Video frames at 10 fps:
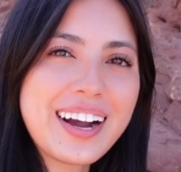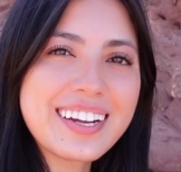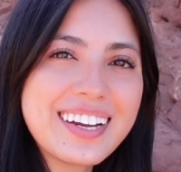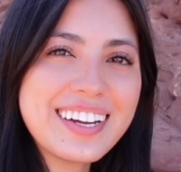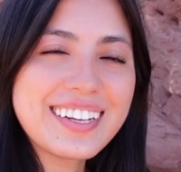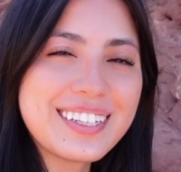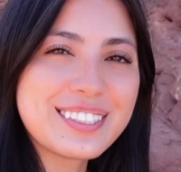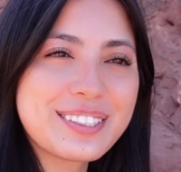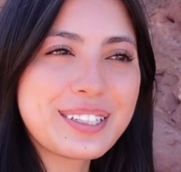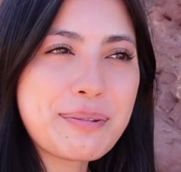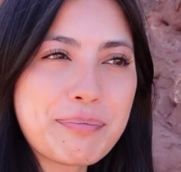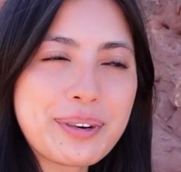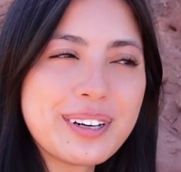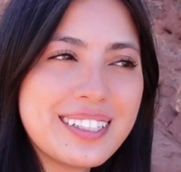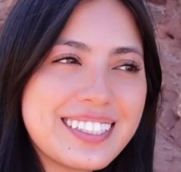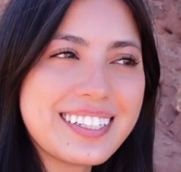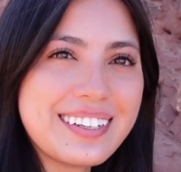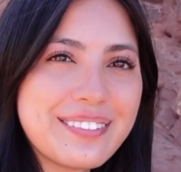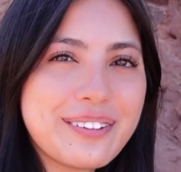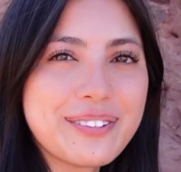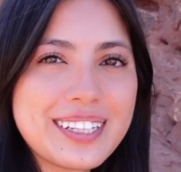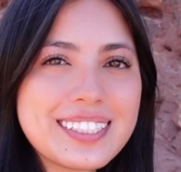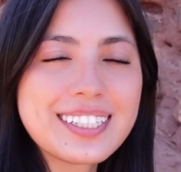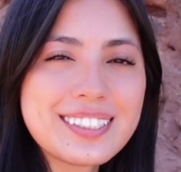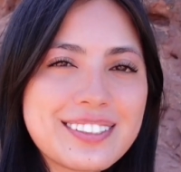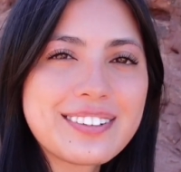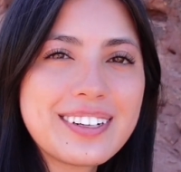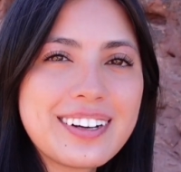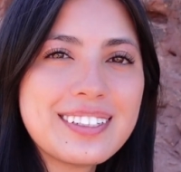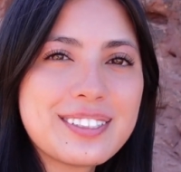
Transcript: I get easily burnt even with sunscreen on,